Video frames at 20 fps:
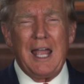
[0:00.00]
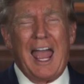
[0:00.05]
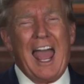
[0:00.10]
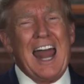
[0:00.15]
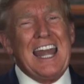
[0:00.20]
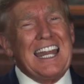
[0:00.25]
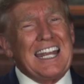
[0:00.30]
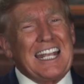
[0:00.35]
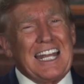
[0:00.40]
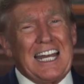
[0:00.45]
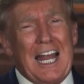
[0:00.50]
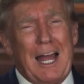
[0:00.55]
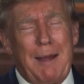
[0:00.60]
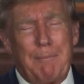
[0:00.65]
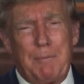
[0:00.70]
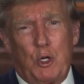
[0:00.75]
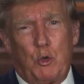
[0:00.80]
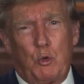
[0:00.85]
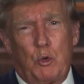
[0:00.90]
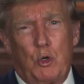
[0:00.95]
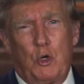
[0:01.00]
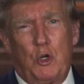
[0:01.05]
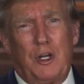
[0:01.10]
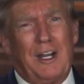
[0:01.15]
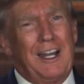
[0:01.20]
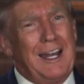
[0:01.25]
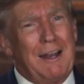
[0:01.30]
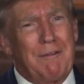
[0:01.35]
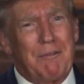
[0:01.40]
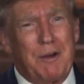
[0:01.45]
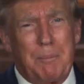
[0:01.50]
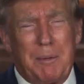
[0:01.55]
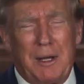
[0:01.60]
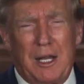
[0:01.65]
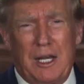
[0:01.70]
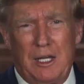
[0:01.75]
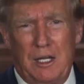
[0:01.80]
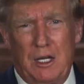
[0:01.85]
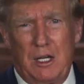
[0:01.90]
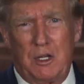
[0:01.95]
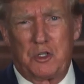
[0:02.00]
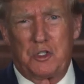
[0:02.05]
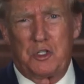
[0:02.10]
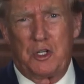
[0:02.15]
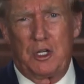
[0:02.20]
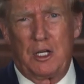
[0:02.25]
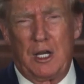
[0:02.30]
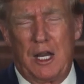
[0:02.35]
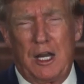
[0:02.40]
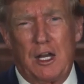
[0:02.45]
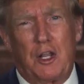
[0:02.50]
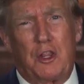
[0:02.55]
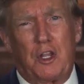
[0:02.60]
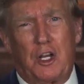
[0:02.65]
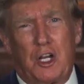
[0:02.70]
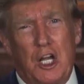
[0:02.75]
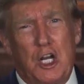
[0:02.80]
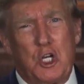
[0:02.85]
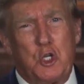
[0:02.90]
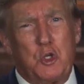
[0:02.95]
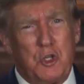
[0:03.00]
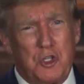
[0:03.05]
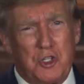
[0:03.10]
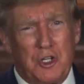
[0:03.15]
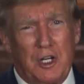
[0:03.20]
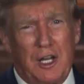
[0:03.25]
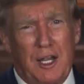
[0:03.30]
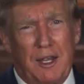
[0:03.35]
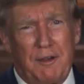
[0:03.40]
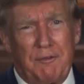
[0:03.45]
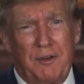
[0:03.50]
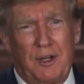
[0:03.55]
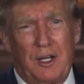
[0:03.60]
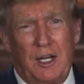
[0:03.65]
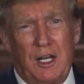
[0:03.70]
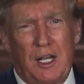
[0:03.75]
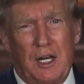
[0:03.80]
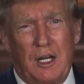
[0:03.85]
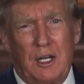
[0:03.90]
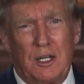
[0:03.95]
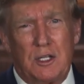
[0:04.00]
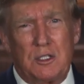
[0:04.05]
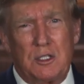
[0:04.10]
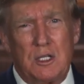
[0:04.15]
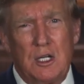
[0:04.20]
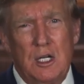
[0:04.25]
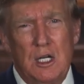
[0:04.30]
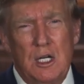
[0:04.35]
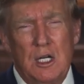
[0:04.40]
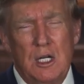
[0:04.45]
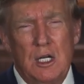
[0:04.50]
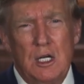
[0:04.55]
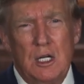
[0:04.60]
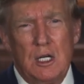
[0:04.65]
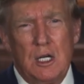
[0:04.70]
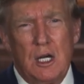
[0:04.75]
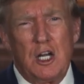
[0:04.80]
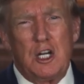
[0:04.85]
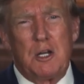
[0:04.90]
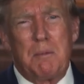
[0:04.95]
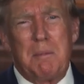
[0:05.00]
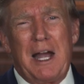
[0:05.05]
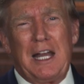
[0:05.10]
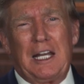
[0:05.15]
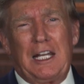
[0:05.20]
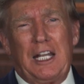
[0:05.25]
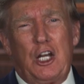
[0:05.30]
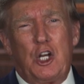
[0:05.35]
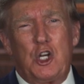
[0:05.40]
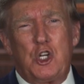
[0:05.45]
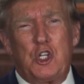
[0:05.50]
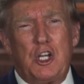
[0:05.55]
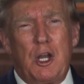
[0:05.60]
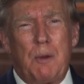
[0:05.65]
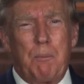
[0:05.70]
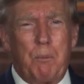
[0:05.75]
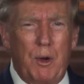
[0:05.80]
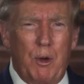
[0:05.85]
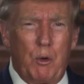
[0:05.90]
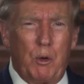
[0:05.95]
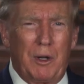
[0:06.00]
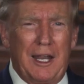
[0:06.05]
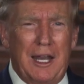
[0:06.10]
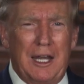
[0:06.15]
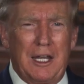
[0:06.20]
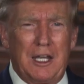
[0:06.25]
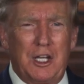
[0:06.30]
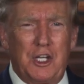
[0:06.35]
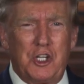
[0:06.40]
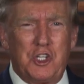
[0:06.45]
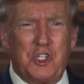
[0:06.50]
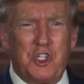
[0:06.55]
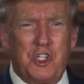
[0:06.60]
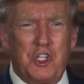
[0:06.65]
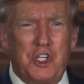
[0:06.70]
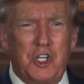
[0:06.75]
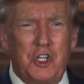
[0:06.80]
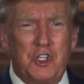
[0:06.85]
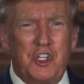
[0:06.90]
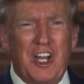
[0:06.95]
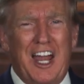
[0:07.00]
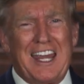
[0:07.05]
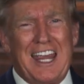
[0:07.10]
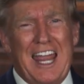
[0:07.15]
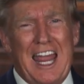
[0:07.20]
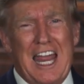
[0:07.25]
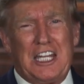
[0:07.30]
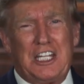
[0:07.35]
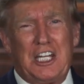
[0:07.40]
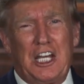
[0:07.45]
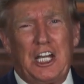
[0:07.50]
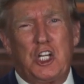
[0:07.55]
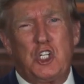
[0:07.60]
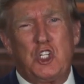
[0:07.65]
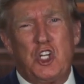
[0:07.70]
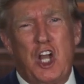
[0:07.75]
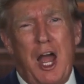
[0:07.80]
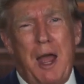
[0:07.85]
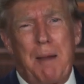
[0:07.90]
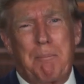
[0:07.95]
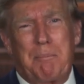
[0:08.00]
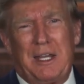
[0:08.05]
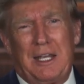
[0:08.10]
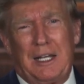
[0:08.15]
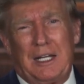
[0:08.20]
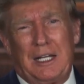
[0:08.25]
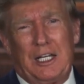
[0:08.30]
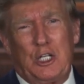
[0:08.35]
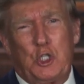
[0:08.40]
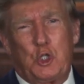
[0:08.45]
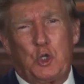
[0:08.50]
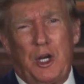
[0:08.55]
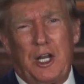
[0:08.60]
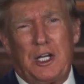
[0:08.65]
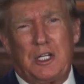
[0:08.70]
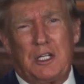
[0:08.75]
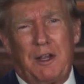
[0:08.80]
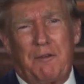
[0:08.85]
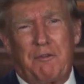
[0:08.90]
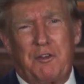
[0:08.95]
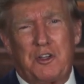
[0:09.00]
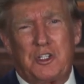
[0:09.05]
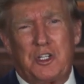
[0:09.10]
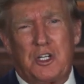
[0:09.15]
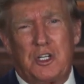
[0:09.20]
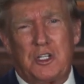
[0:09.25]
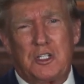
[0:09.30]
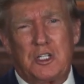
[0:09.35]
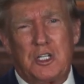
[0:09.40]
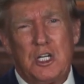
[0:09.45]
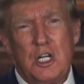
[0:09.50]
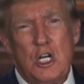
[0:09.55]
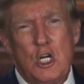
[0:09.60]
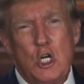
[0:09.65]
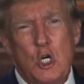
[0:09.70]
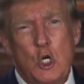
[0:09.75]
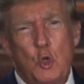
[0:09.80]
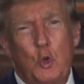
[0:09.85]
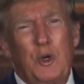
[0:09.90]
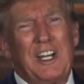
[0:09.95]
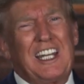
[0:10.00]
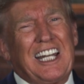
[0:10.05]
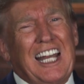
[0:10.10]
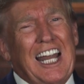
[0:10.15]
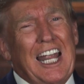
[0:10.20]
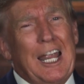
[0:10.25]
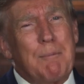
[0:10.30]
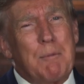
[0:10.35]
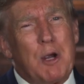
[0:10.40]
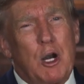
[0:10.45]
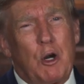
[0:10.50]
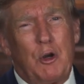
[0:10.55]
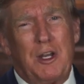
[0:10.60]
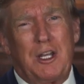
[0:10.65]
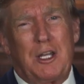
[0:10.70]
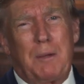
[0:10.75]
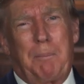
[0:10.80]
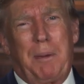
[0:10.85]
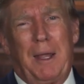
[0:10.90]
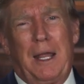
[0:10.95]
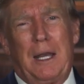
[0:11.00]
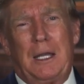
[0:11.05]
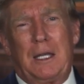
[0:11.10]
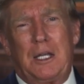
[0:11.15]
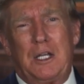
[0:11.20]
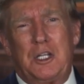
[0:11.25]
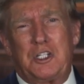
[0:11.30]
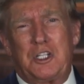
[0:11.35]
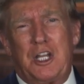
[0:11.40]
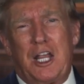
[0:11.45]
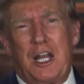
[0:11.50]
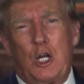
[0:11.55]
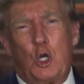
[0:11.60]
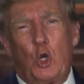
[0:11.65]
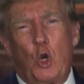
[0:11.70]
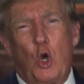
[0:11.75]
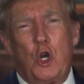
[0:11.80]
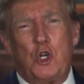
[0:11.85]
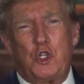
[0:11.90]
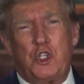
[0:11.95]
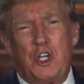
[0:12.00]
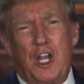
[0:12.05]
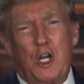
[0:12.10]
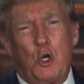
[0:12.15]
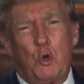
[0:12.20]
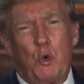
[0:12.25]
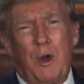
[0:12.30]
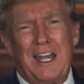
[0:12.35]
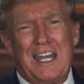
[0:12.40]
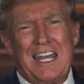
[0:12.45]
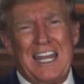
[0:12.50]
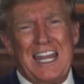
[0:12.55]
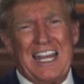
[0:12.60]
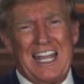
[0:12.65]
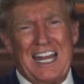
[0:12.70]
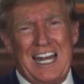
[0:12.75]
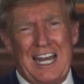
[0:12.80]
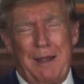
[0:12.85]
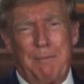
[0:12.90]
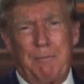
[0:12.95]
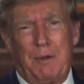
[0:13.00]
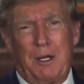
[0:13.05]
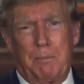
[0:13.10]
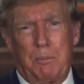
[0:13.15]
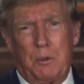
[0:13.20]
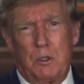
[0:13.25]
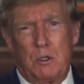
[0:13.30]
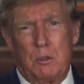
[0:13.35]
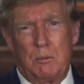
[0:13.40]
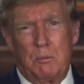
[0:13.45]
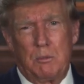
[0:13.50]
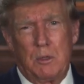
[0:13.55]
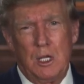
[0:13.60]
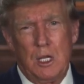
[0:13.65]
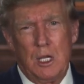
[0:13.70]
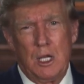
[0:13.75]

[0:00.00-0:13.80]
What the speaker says: and economic ruin, and everybody knows it, and other countries are laughing at us. Under my leadership, we will end his gigantic job-killing trade deficits, reclaim our independence, and launch a great economic boom.